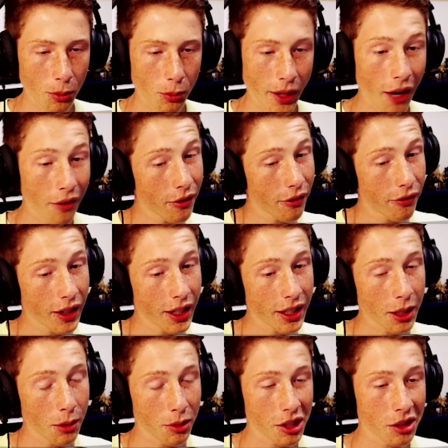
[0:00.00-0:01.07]
guys, but we have
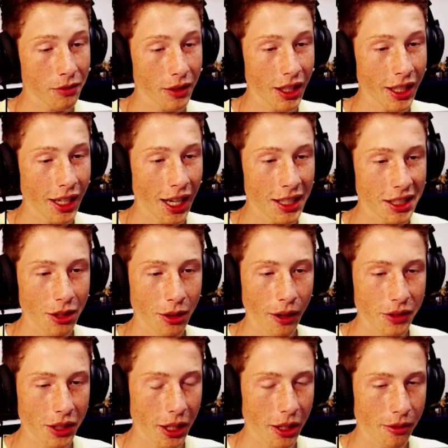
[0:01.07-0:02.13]
infinity, which is really nice. I
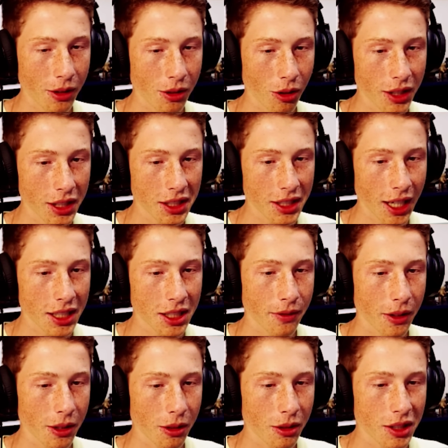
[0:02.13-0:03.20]
don't have to carry around all these
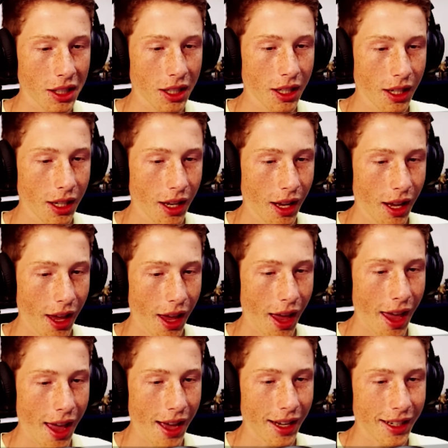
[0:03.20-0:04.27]
stacks of arrows.
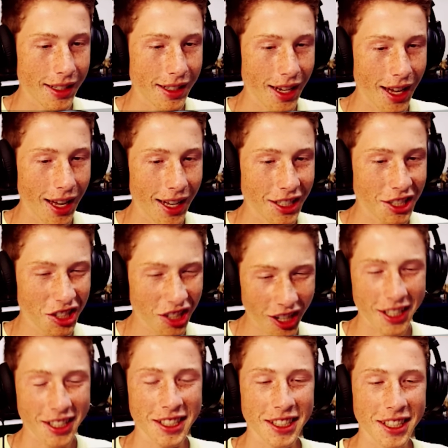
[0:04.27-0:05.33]
And,
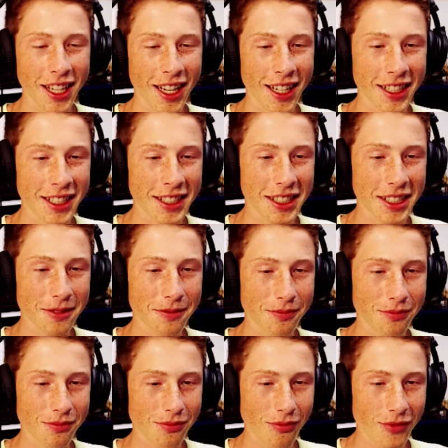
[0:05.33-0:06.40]
shucks, guys.
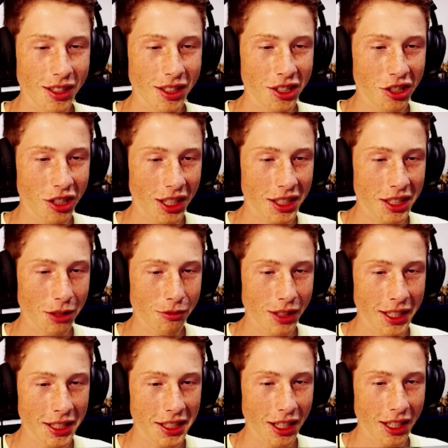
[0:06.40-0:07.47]
Shucks, that
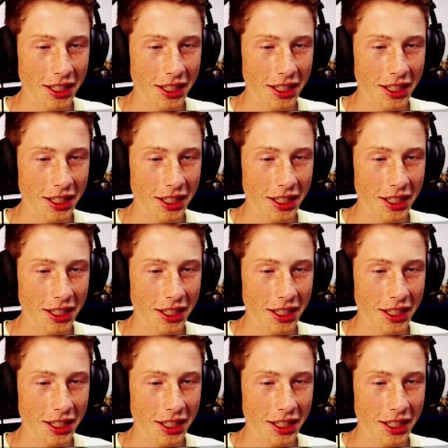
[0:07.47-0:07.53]
really